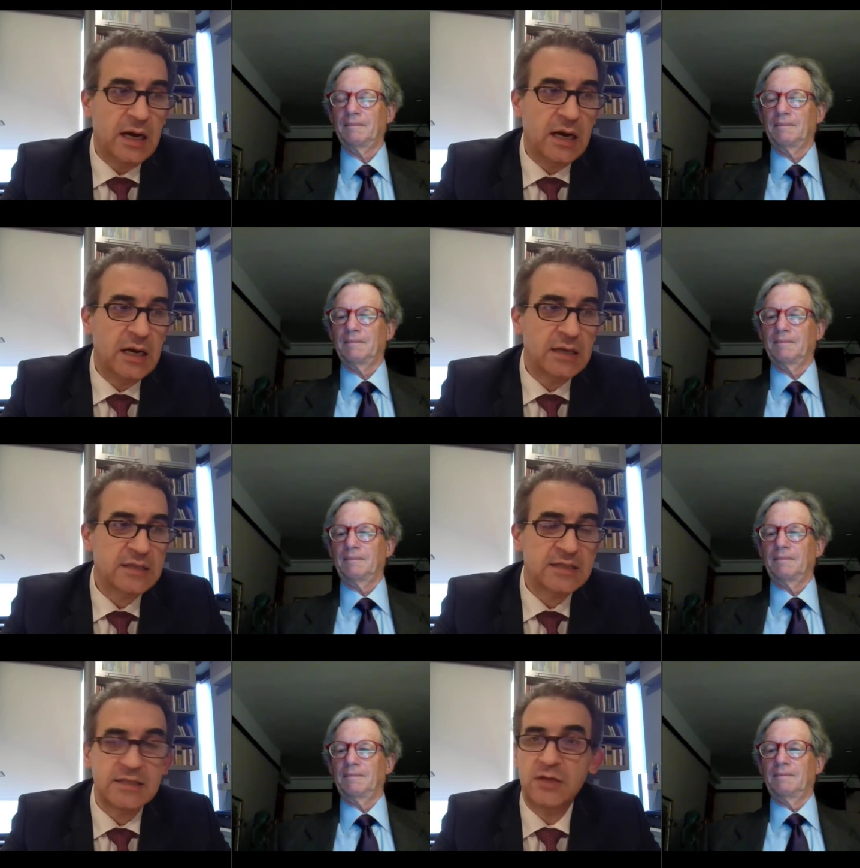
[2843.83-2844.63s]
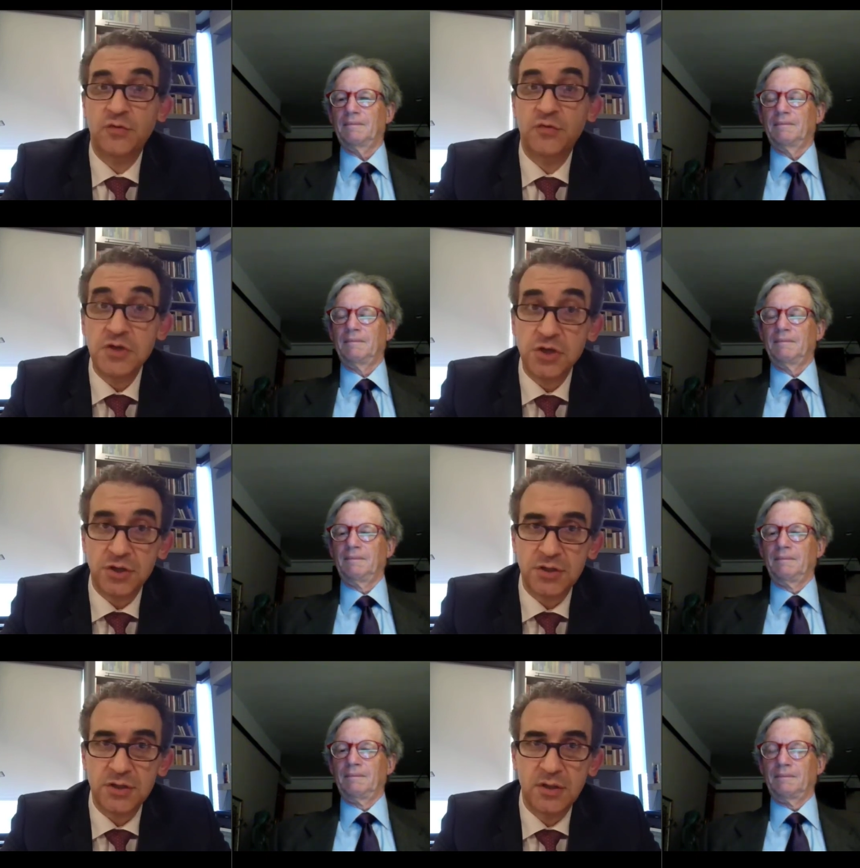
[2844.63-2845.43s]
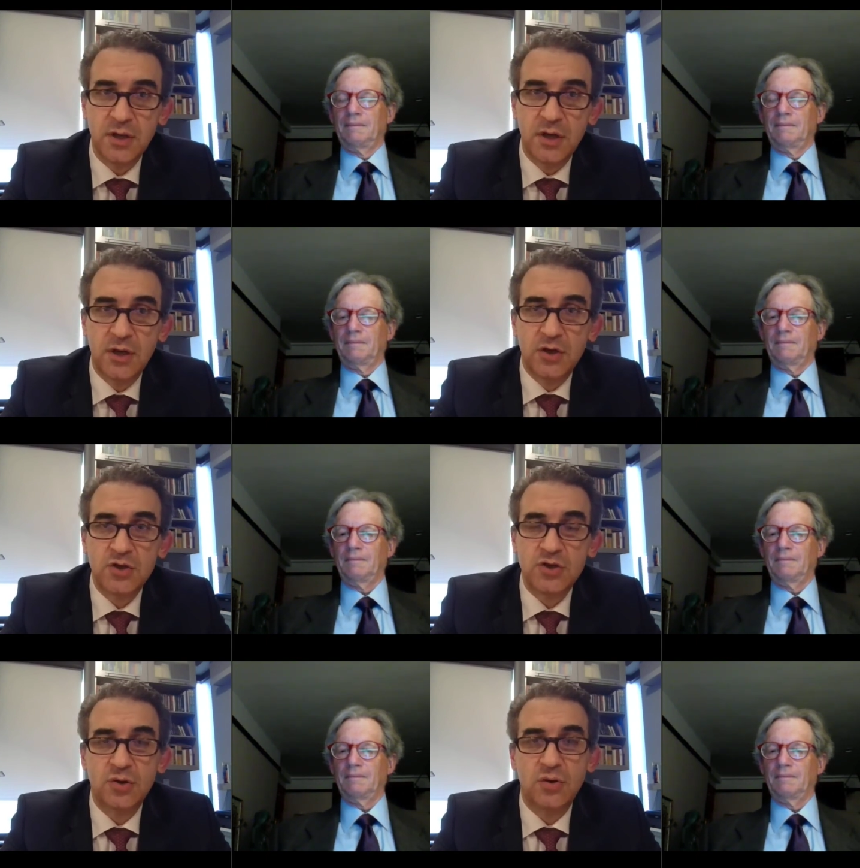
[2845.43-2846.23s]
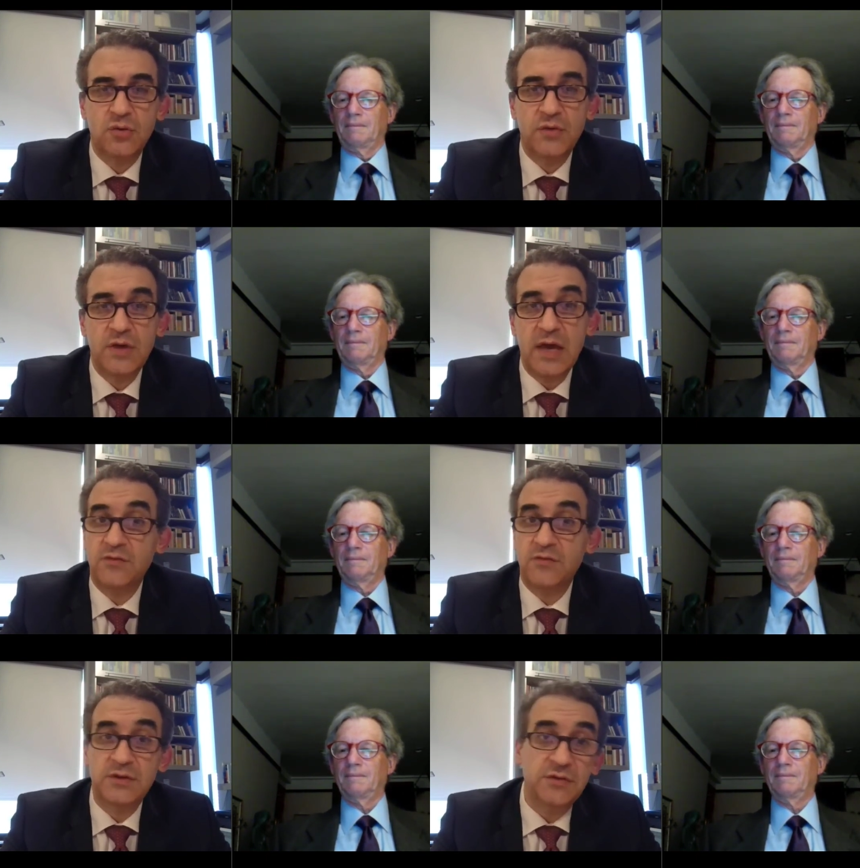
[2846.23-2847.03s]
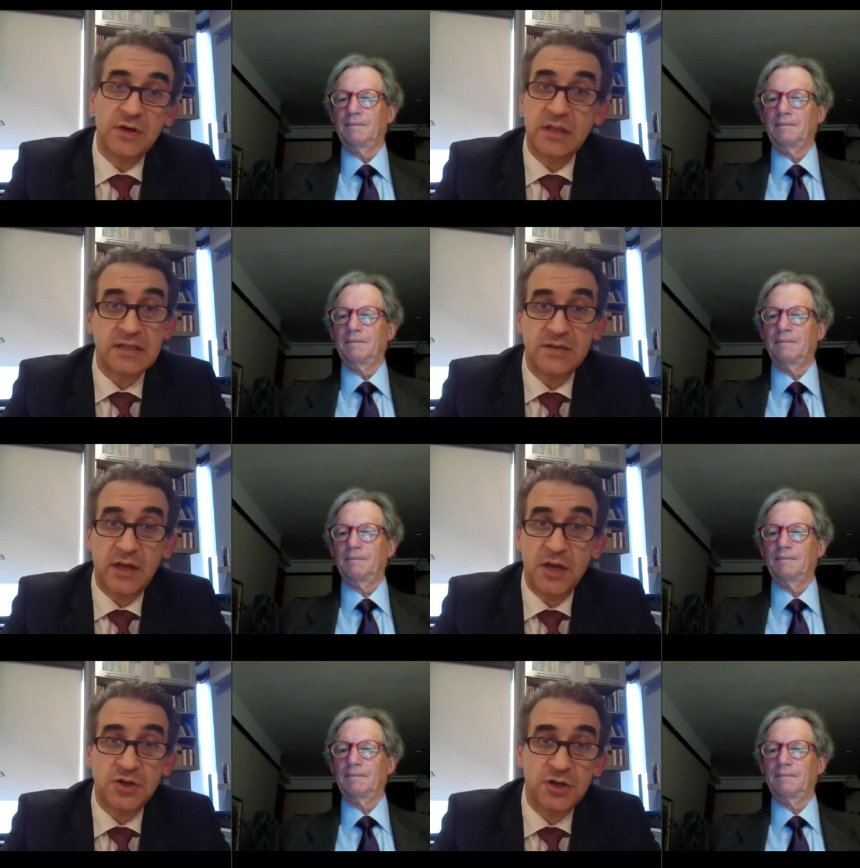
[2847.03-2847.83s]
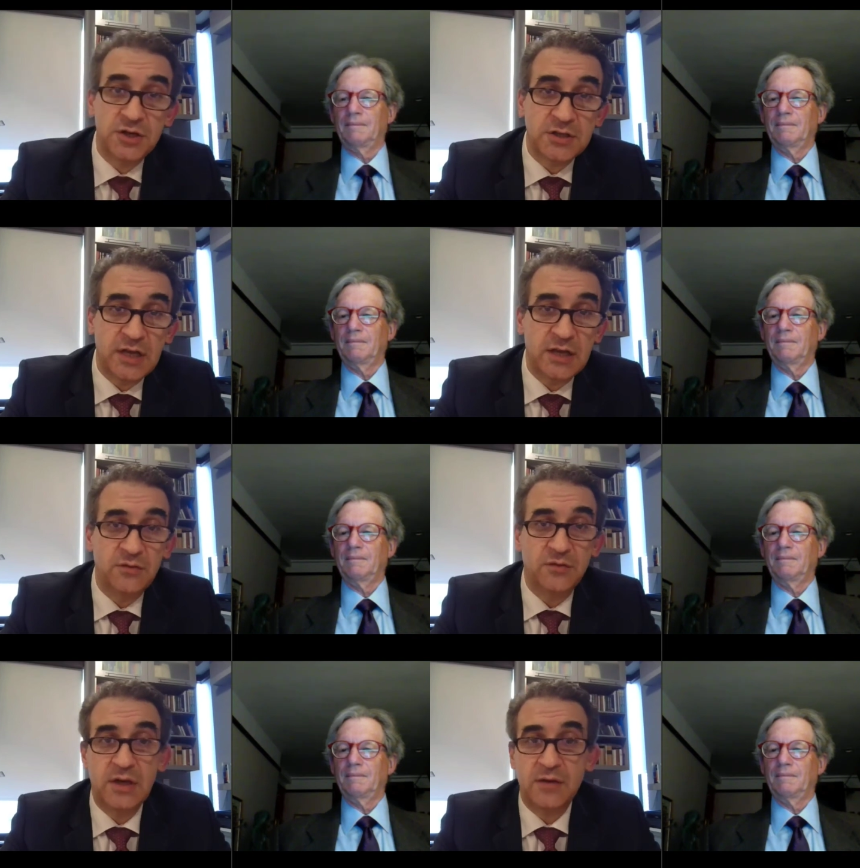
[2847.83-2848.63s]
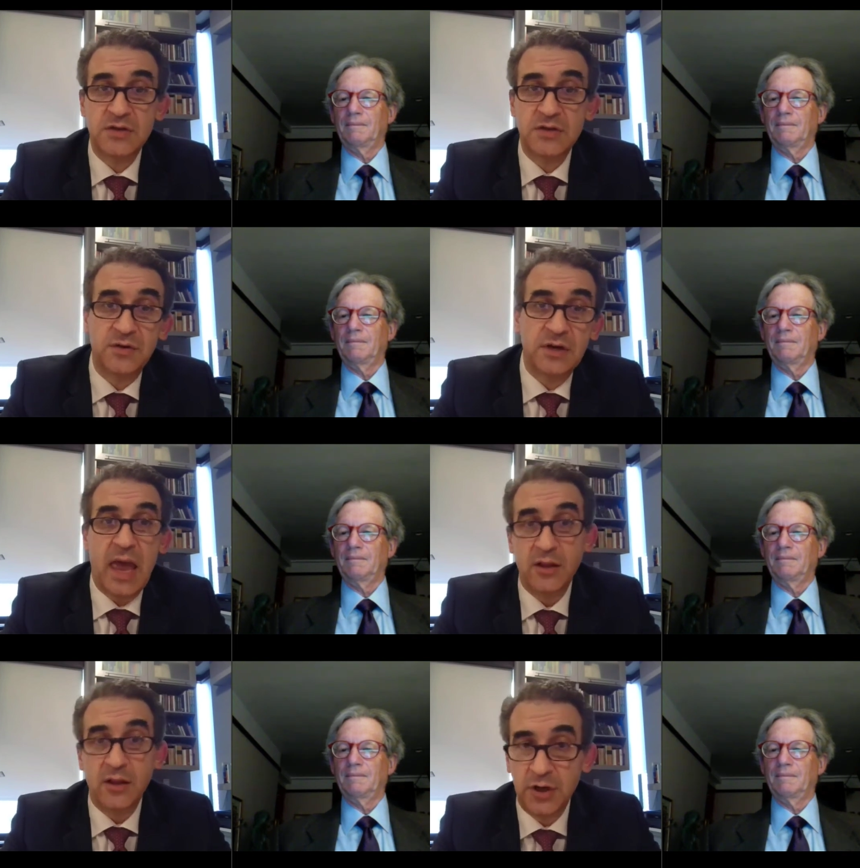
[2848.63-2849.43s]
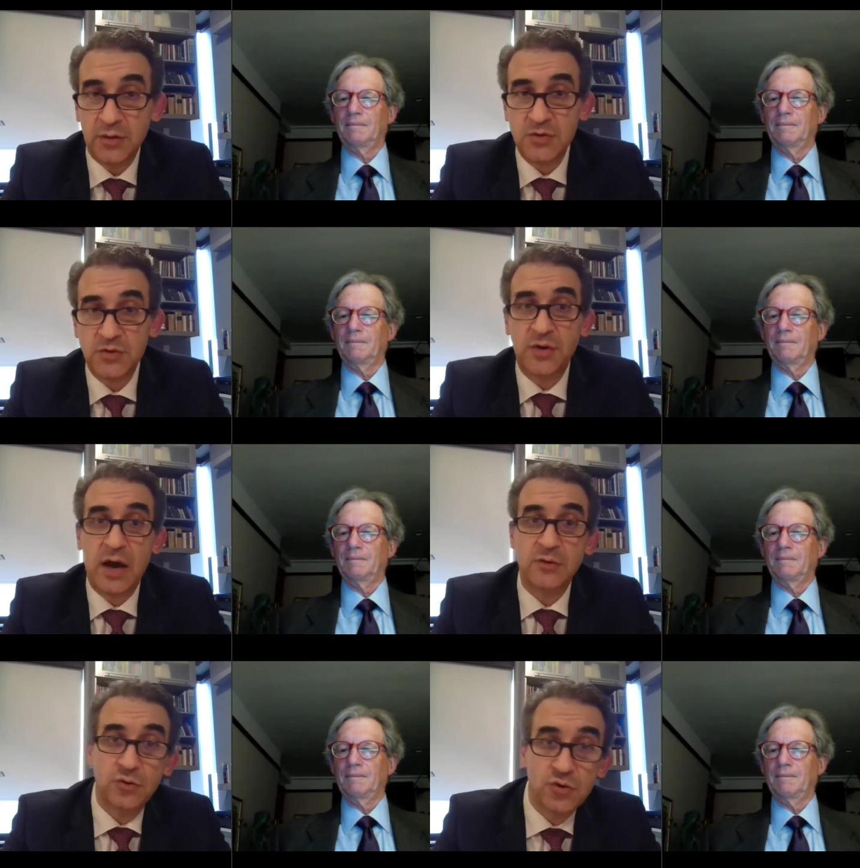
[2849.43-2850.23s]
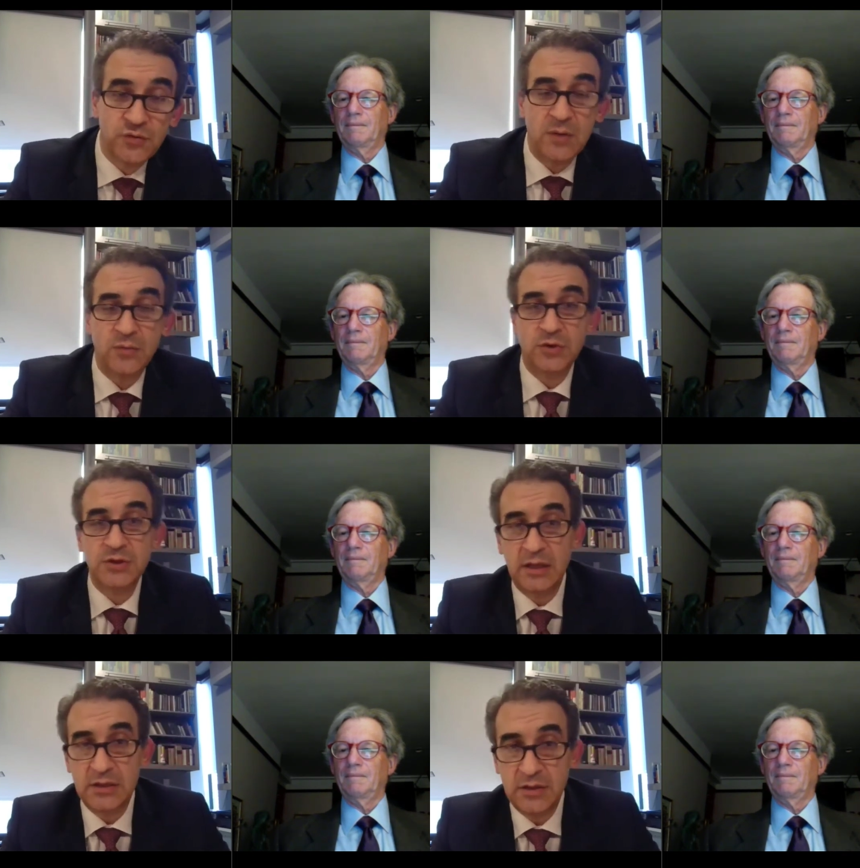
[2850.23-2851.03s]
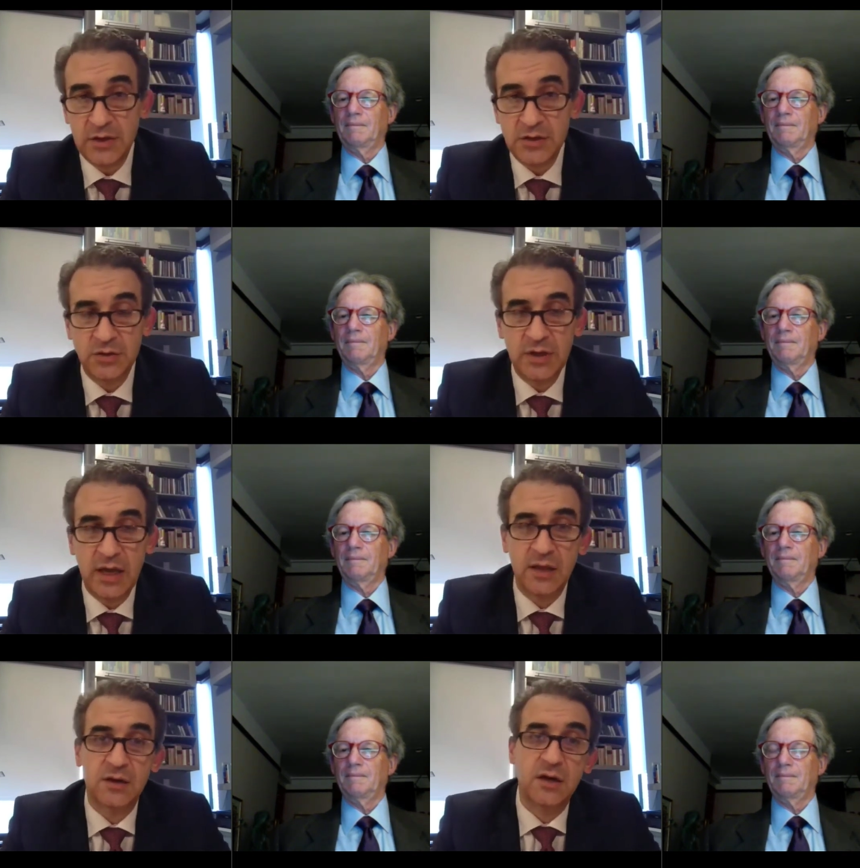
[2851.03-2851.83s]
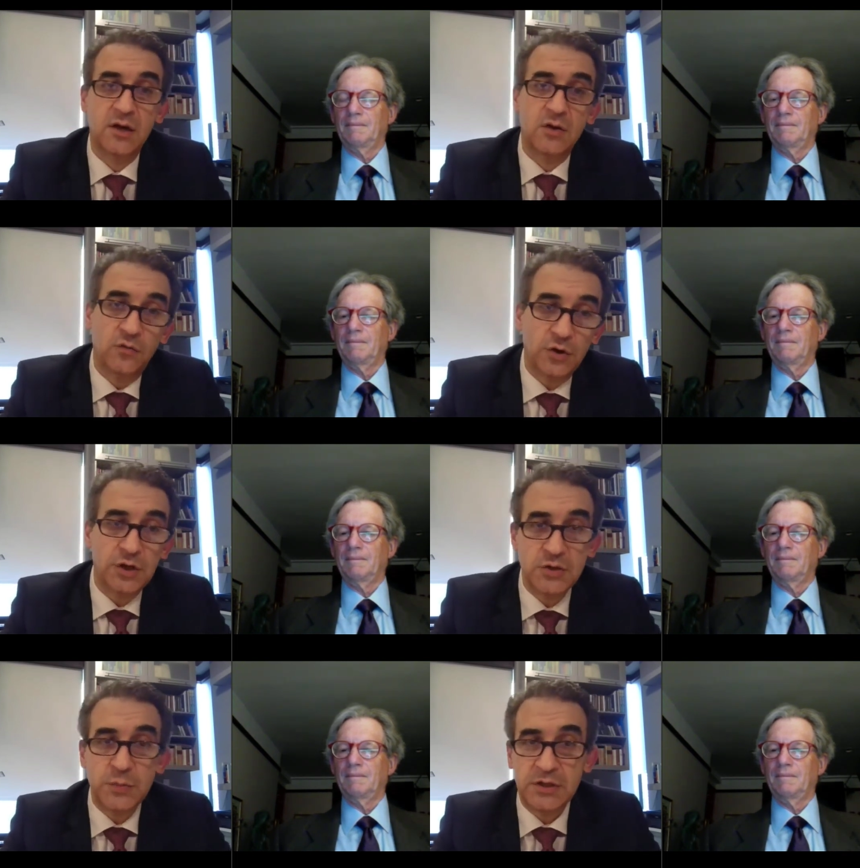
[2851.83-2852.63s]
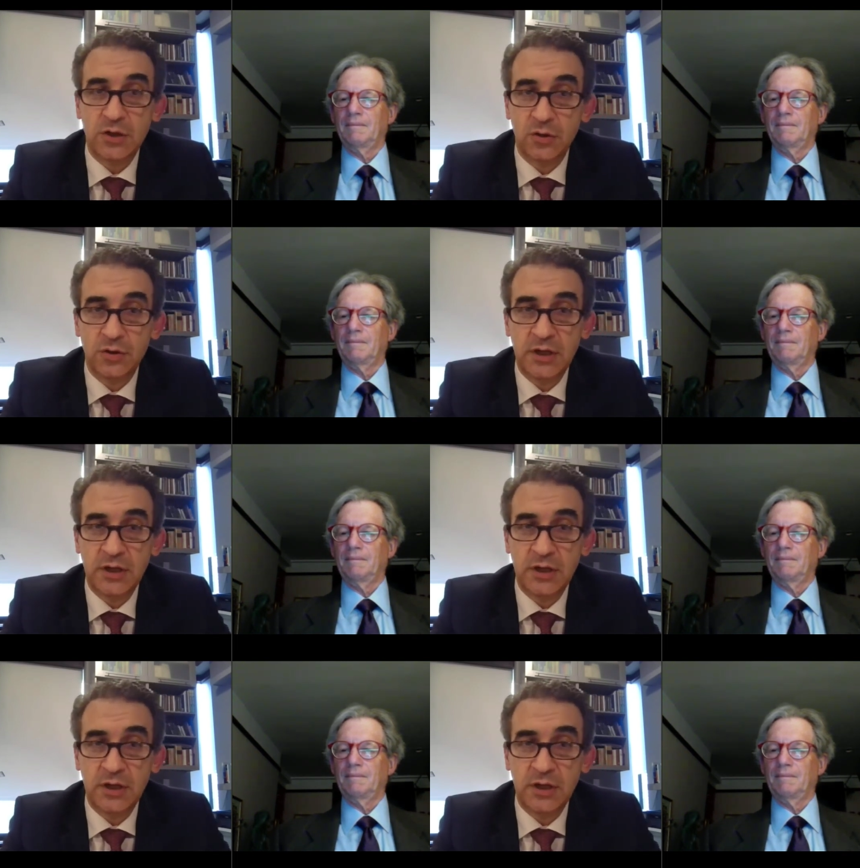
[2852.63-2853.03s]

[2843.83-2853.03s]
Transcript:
Speaker 1: uh, set of features. So we have different classifications and we have different algorithms of how to use one modality versus the other for each particular